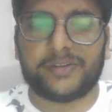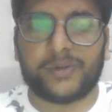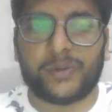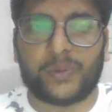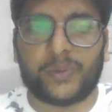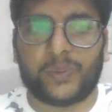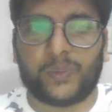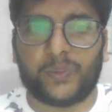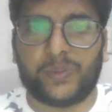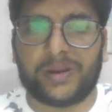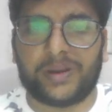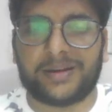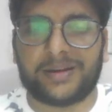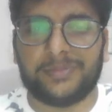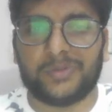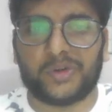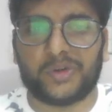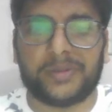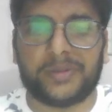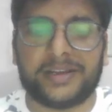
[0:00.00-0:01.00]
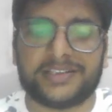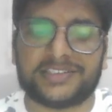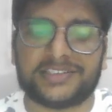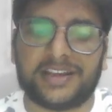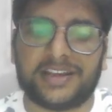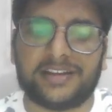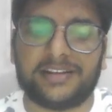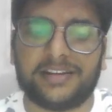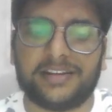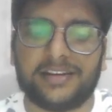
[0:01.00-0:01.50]
Welcome to my
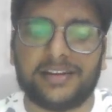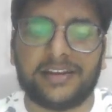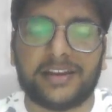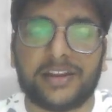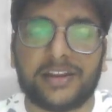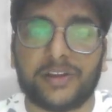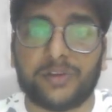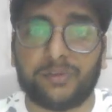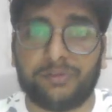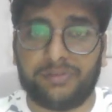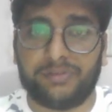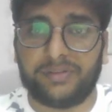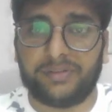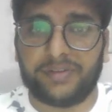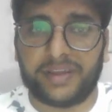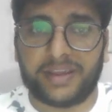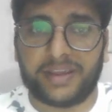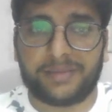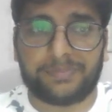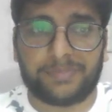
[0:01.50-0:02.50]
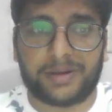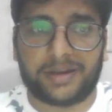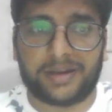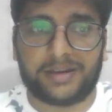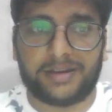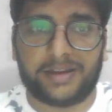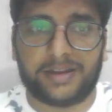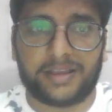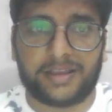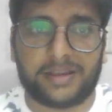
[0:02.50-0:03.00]
channel Vivek
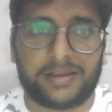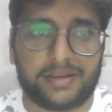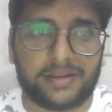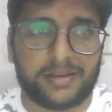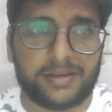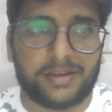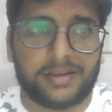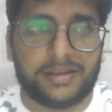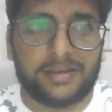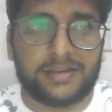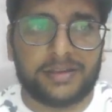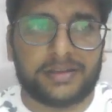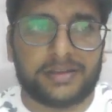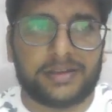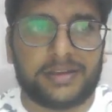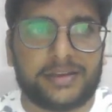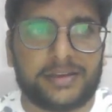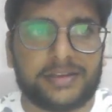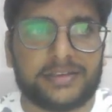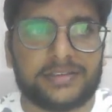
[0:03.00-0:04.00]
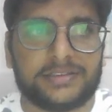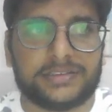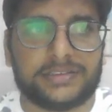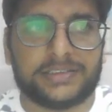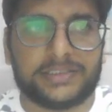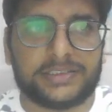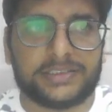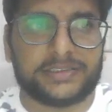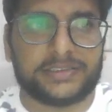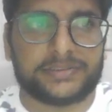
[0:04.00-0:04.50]
Pandey. And
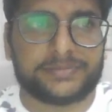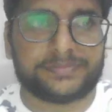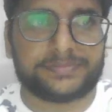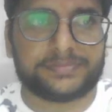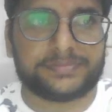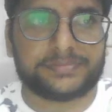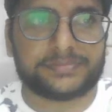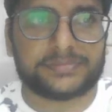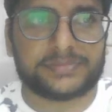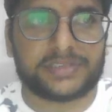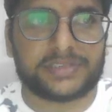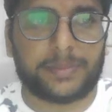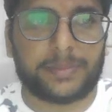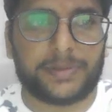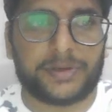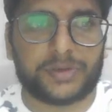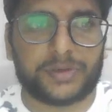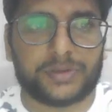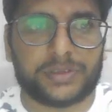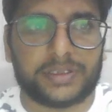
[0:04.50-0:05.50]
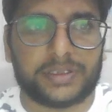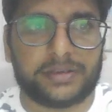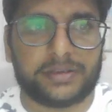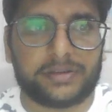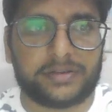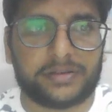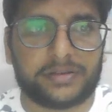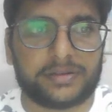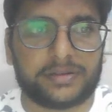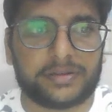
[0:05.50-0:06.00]
coming to
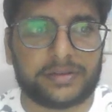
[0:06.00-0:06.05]
this,